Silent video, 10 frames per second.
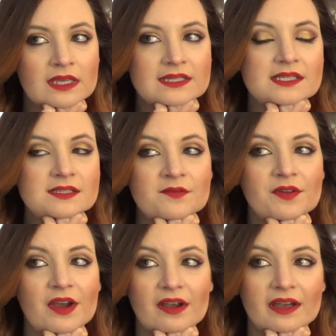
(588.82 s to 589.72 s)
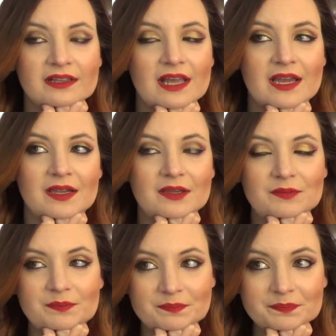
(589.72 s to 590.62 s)
This is a very, like,
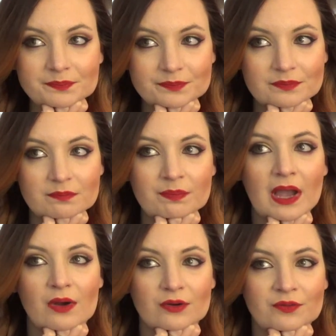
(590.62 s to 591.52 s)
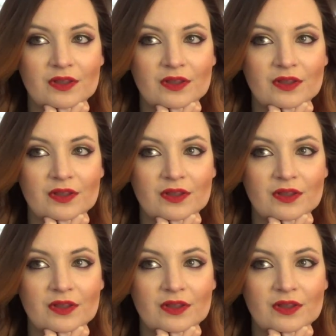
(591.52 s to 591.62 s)
powerful